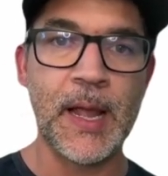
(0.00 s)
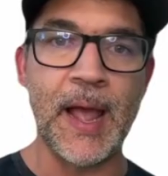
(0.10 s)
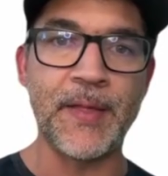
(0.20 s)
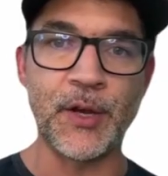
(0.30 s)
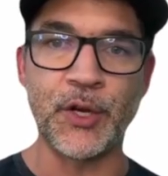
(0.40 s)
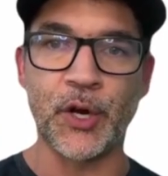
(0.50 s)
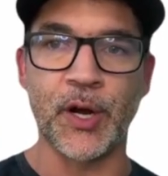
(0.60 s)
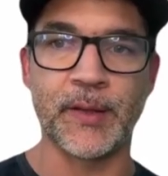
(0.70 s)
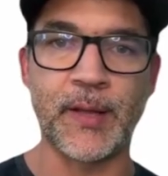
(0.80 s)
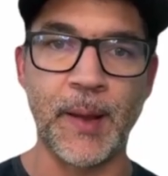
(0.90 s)
and then you're
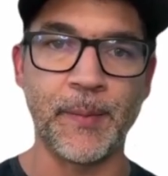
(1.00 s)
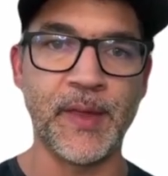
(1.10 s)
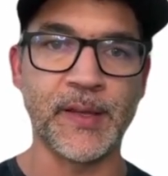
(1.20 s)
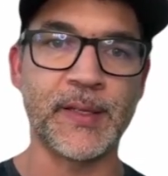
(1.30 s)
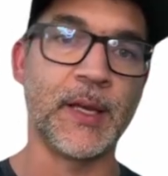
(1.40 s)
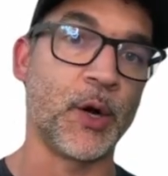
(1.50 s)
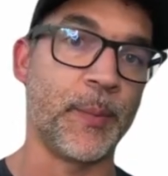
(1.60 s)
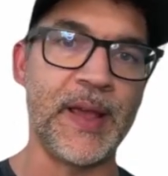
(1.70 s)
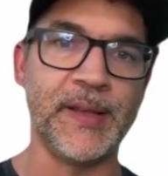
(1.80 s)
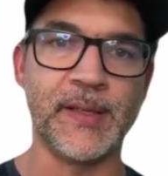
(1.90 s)
going to type this in or
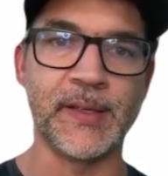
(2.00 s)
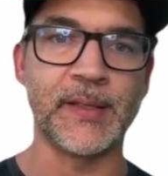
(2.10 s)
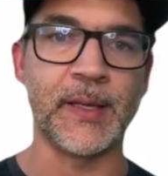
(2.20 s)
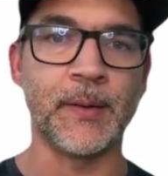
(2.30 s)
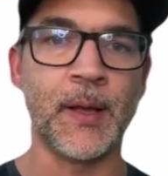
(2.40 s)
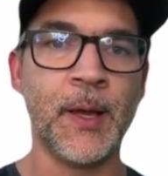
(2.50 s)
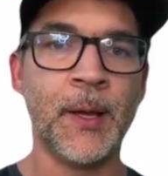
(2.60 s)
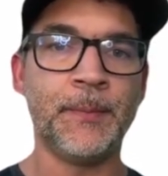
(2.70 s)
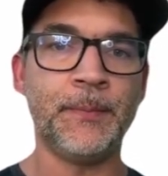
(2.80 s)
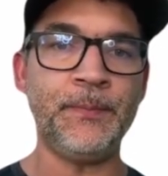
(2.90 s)
paste this
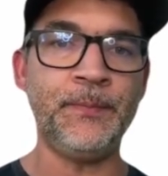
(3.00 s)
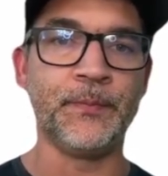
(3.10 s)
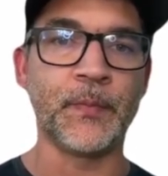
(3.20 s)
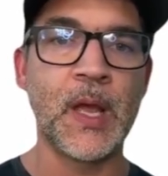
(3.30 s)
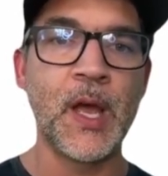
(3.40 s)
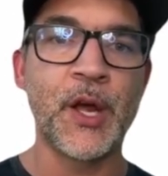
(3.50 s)
in.